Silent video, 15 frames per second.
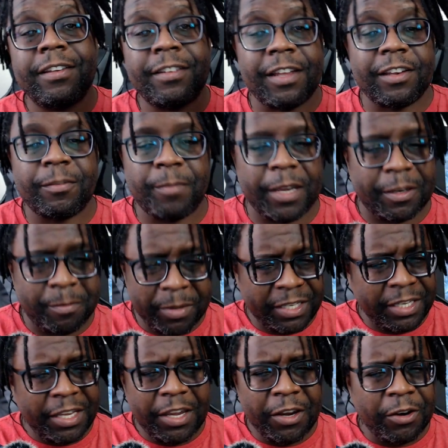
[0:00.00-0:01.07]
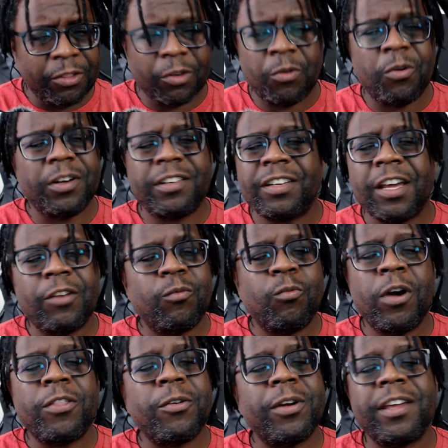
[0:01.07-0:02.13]
suspect, but here the court said
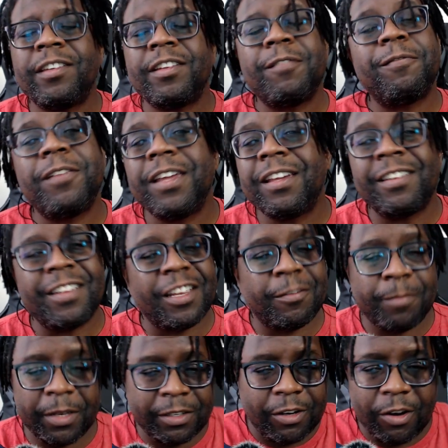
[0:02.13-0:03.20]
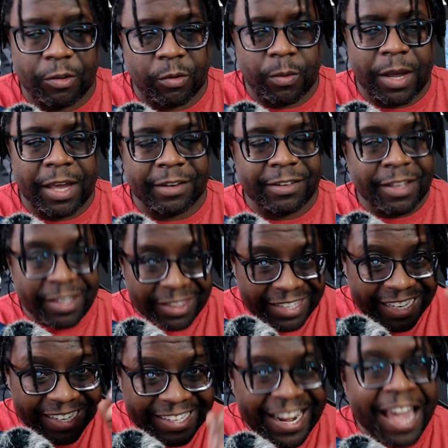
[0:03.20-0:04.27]
whether against a fleeing suspect or otherwise,
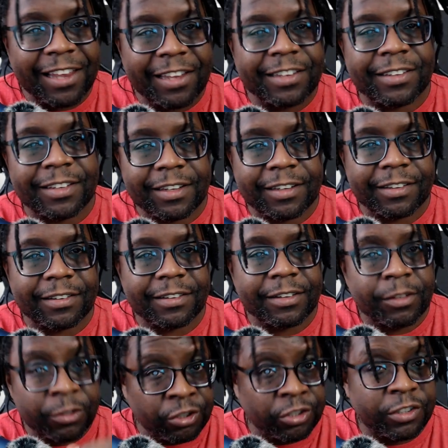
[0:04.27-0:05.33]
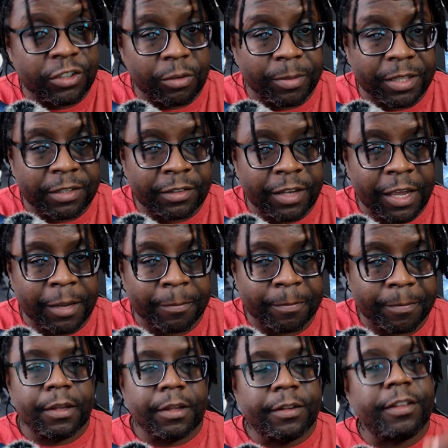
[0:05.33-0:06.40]
the analysis should still be the same.
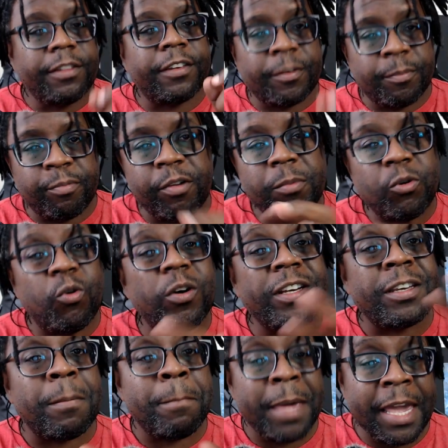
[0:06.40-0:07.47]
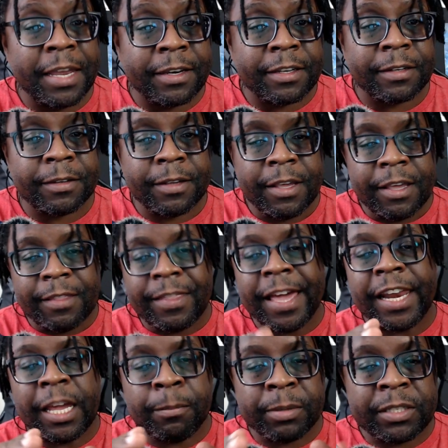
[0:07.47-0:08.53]
See, the Supreme Court demanded
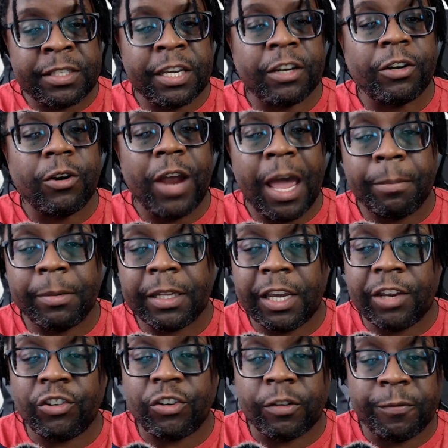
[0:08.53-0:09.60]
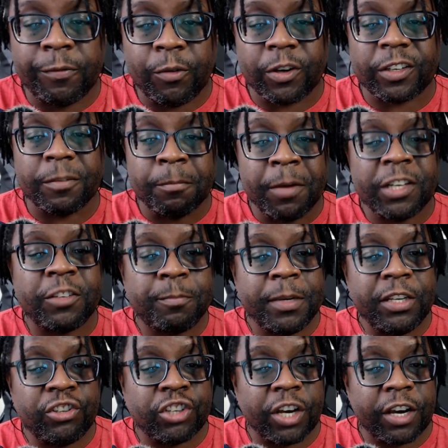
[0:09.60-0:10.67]
that a particular application of force must
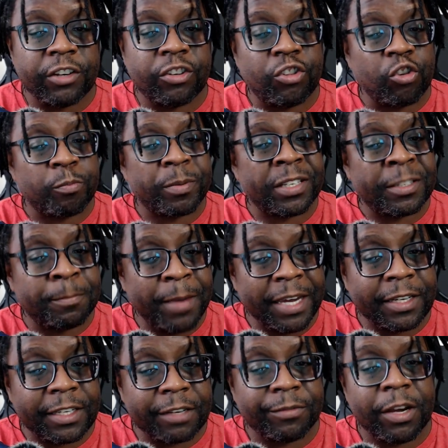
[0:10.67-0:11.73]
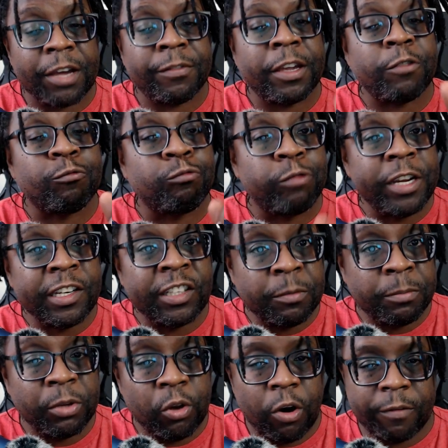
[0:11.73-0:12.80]
be judged through the perspective of a
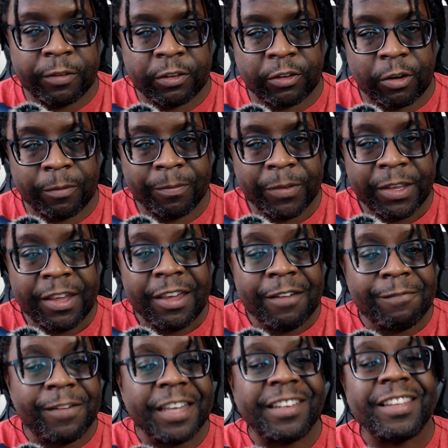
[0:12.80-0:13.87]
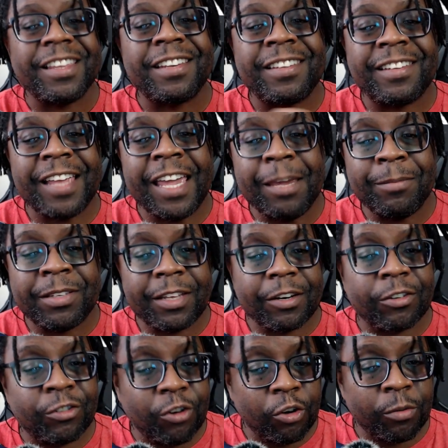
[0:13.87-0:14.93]
reasonable officer facing the same set
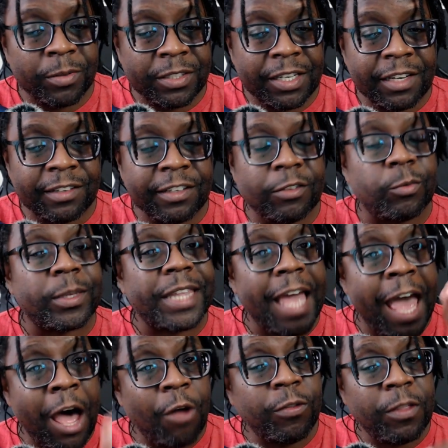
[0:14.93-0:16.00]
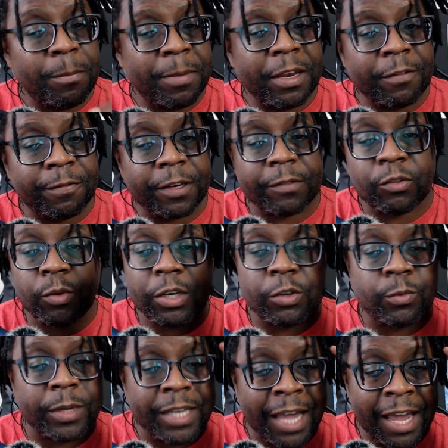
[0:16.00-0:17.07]
of circumstances without the benefit of
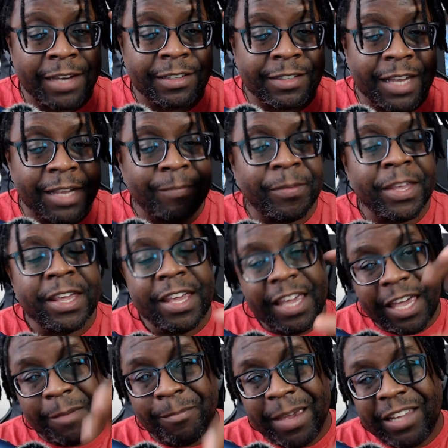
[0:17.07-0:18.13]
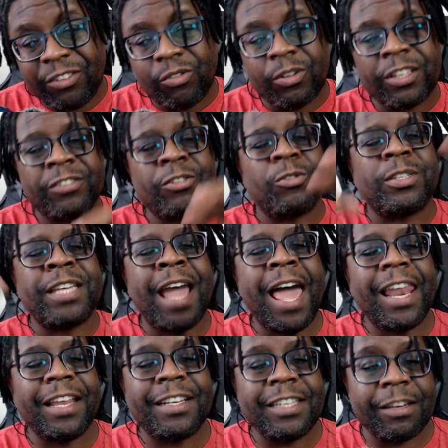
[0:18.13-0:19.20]
2020 hindsight and based on the
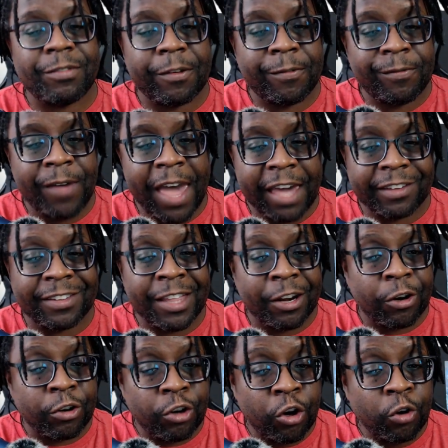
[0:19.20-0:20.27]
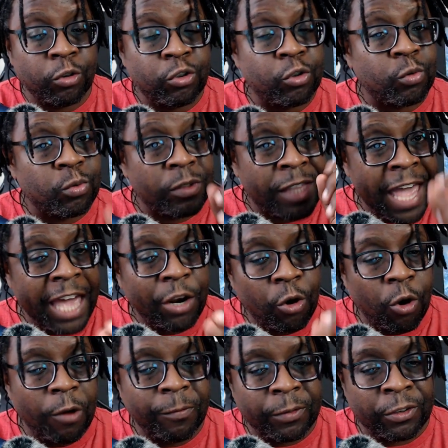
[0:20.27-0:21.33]
totality of the facts that are known to that
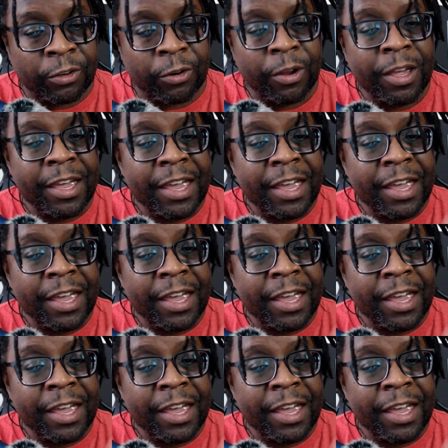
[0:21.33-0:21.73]
officer